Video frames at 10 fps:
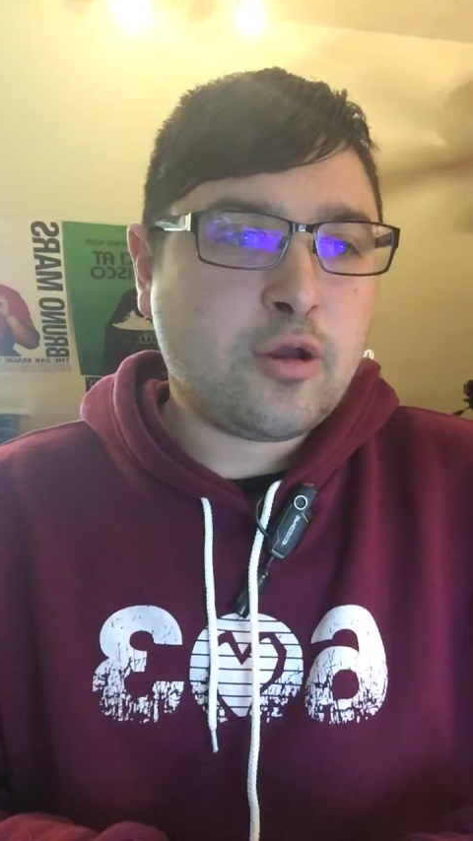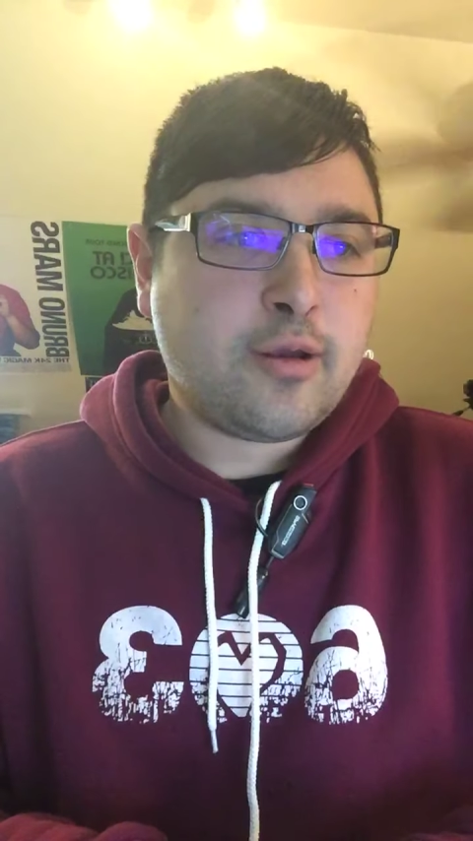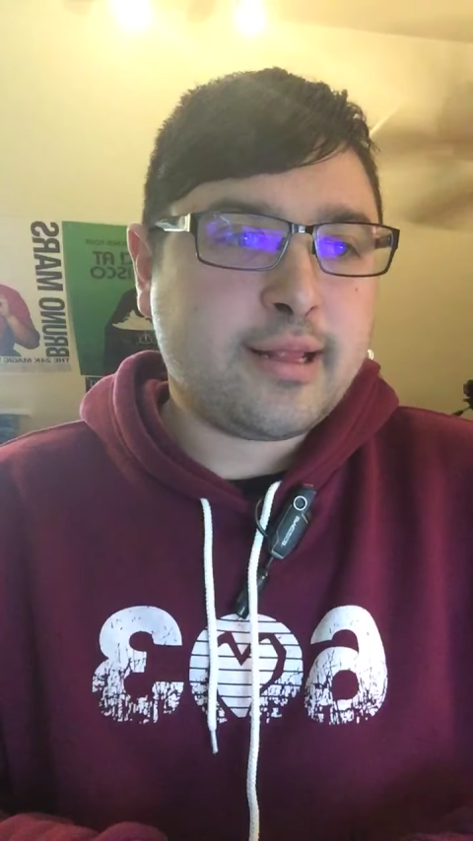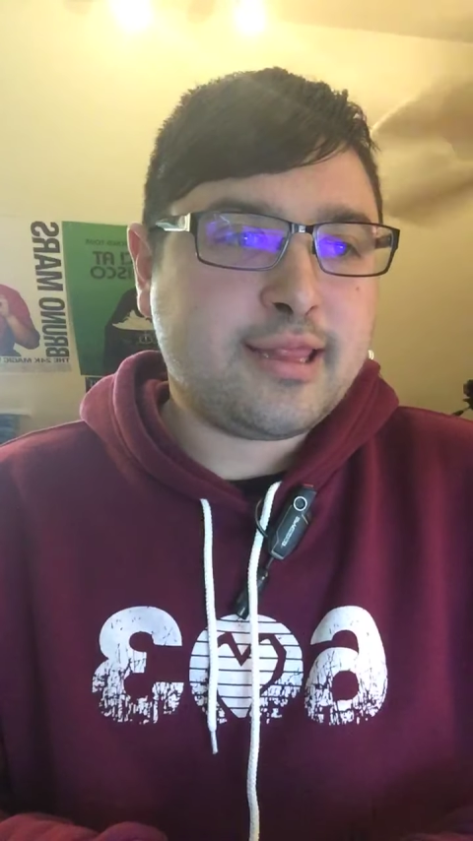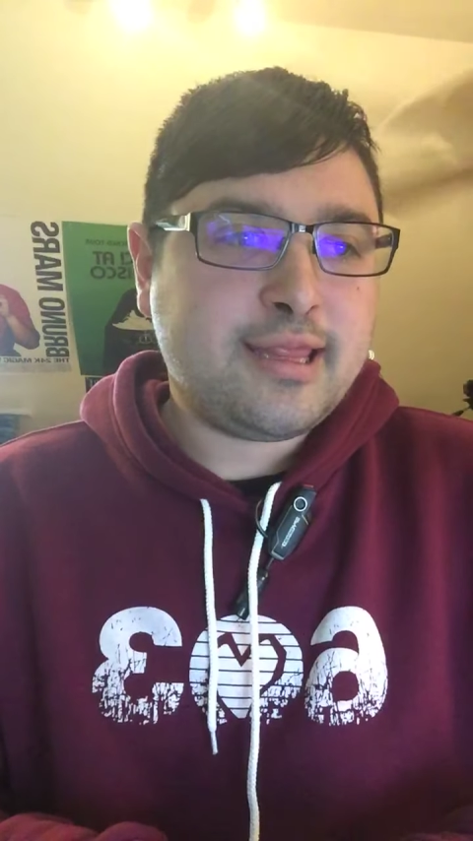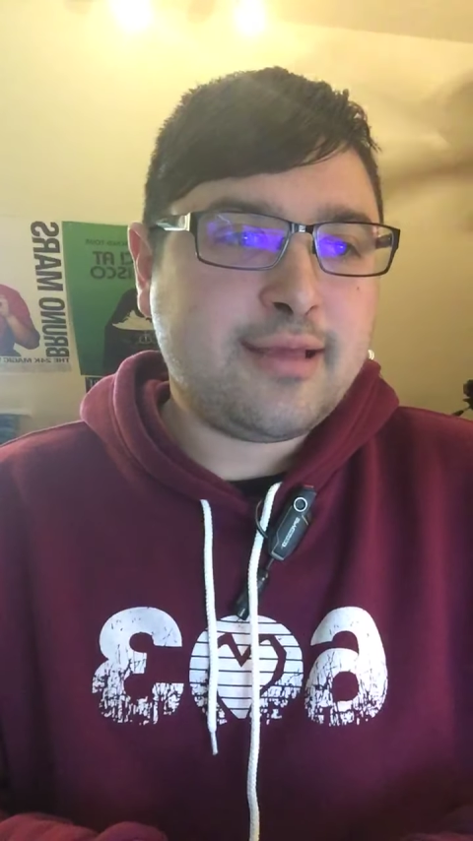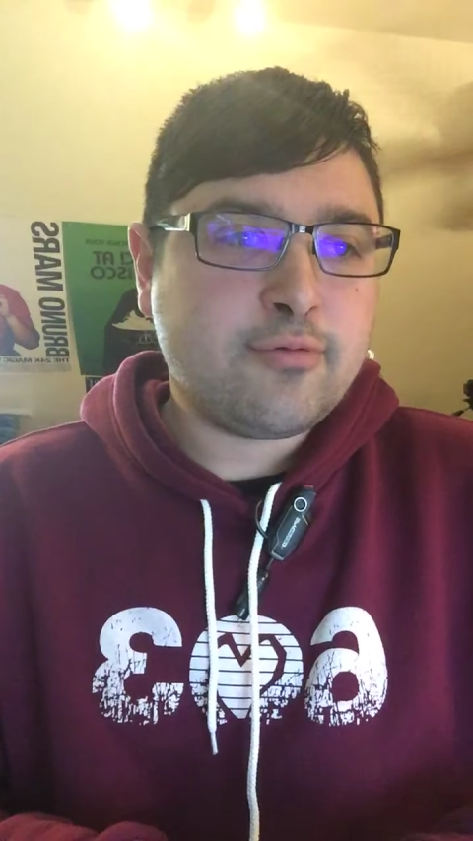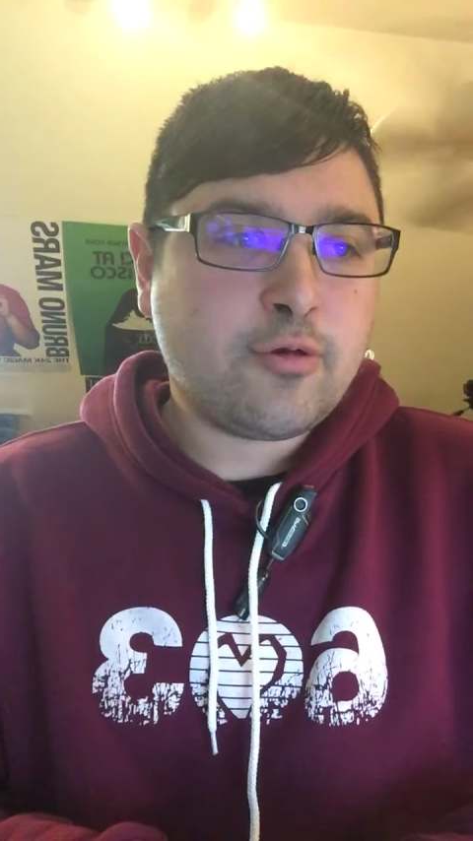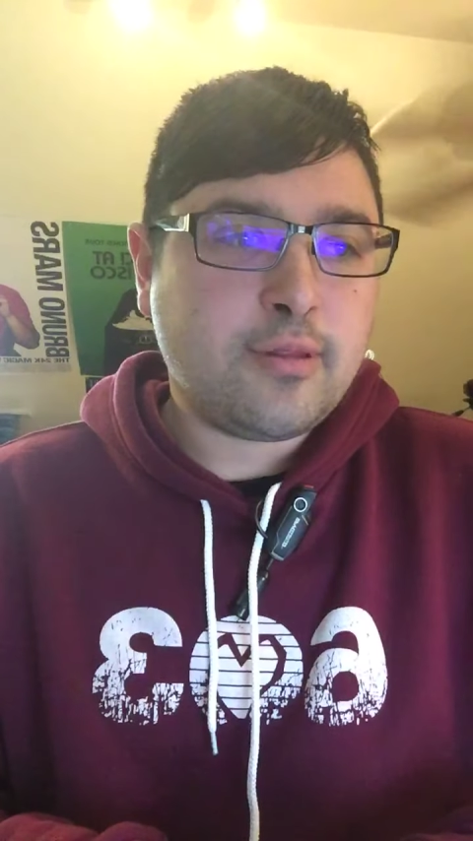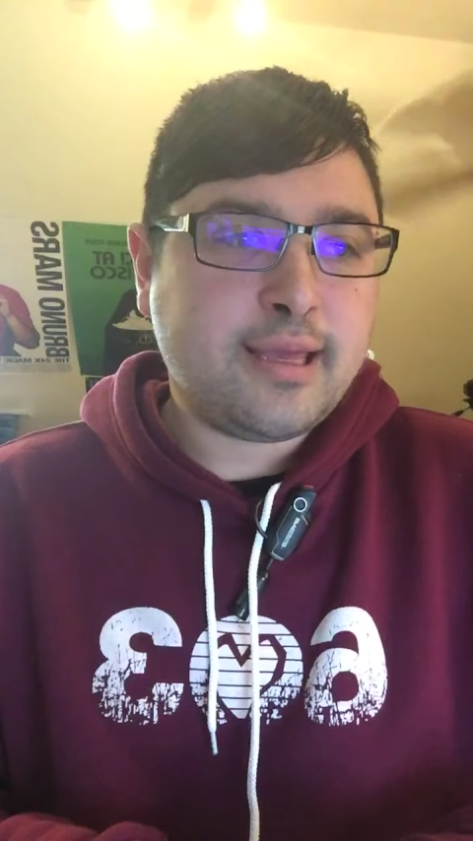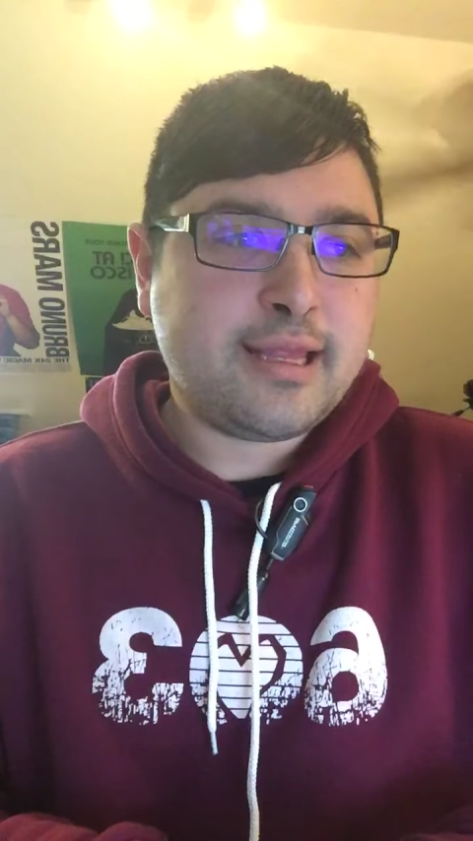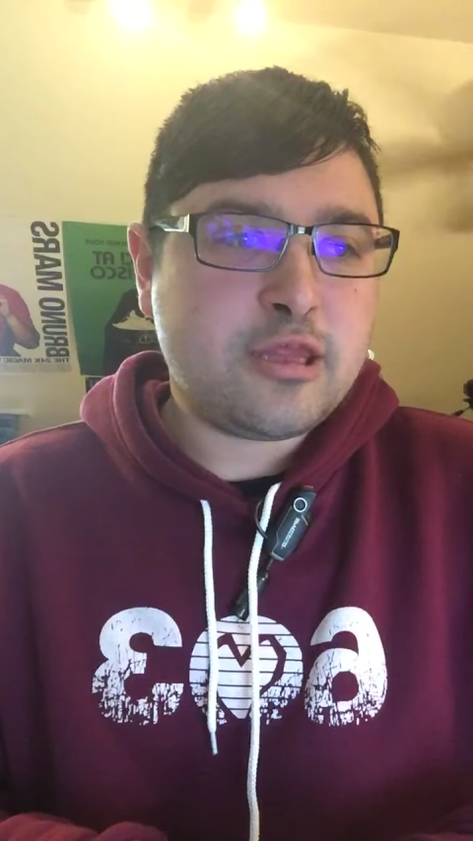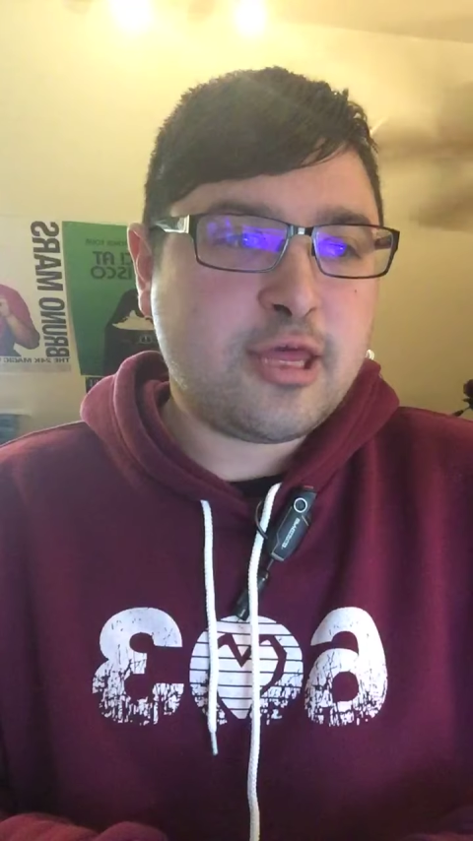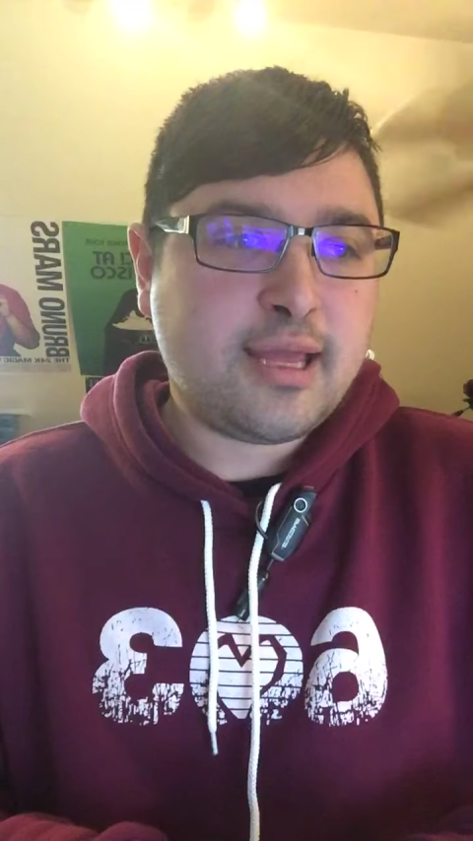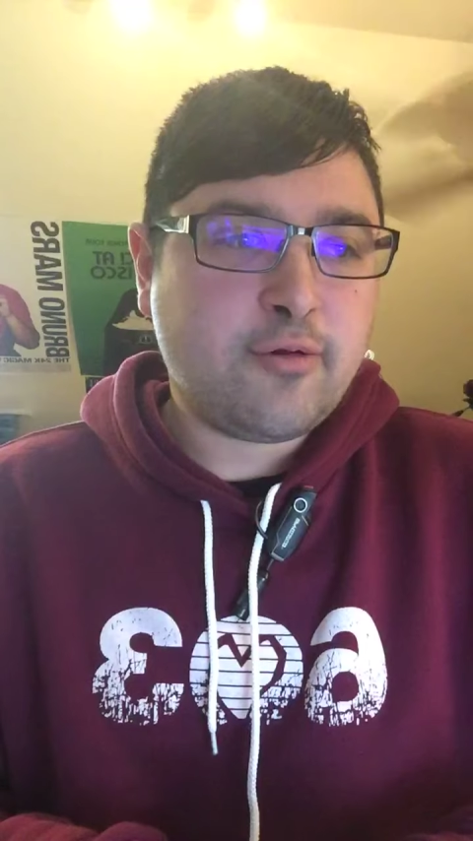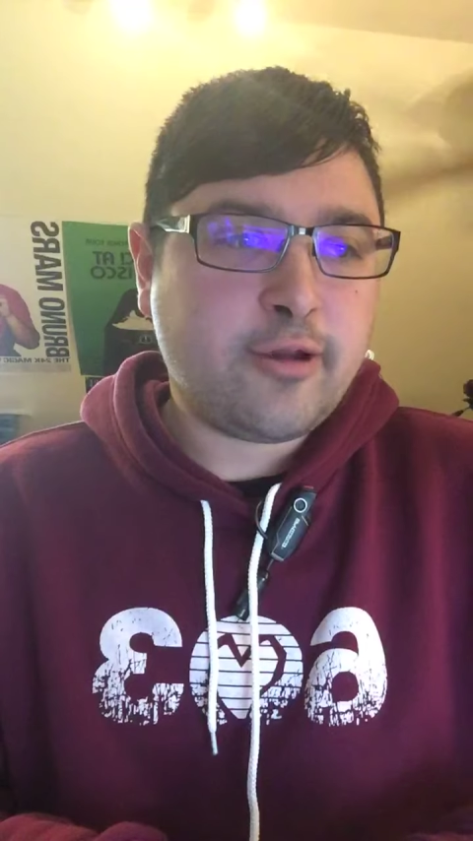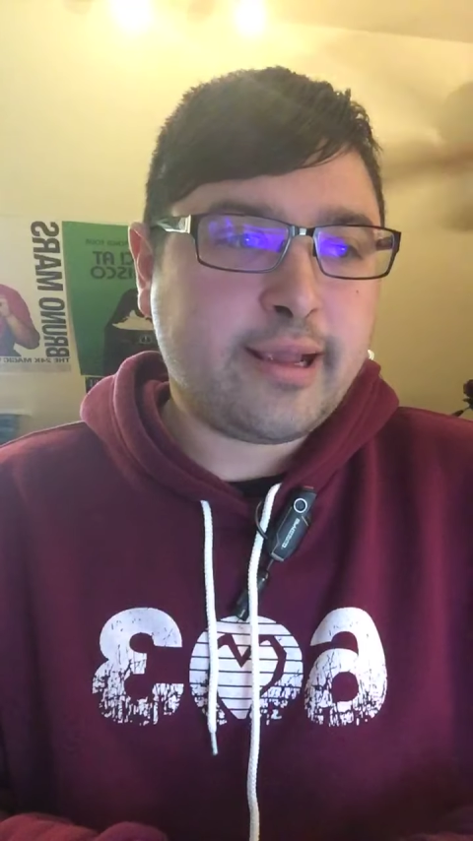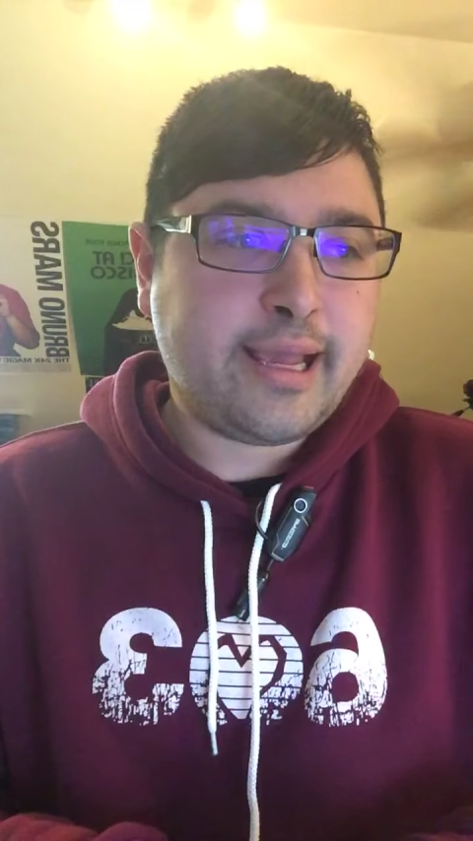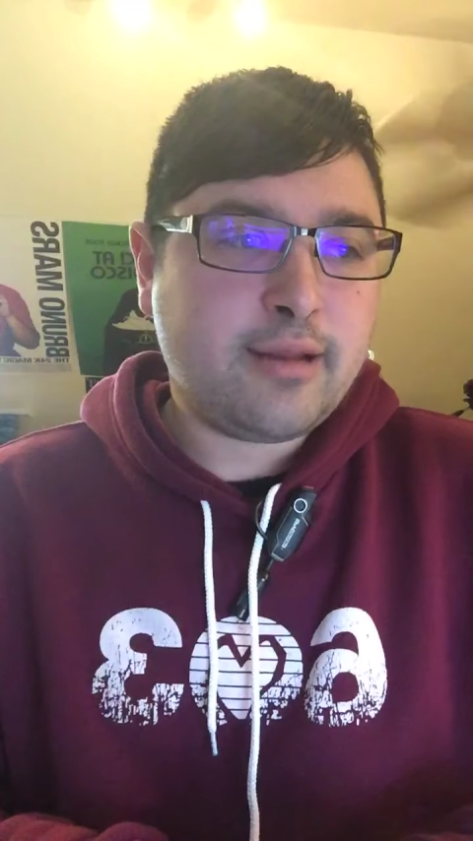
RNC role in January